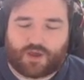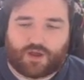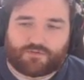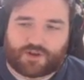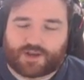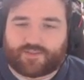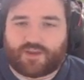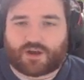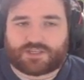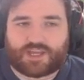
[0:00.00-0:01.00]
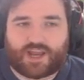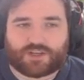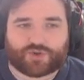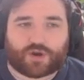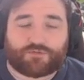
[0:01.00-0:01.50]
of learning the RTN
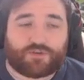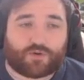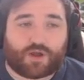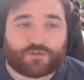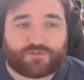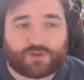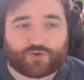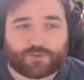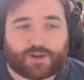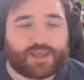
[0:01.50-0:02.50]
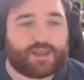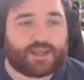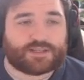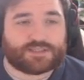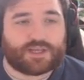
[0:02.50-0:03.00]
is trying to figure out the field you're playing
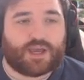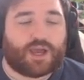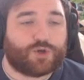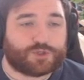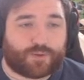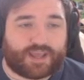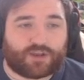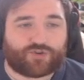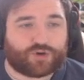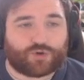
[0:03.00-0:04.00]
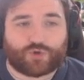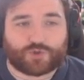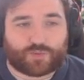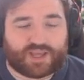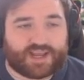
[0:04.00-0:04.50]
against, who's playing control,
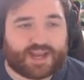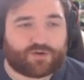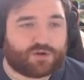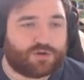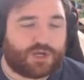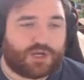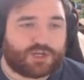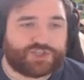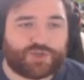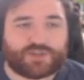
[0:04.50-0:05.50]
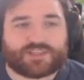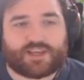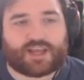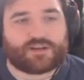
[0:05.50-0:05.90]
who's playing aggro, because you can sit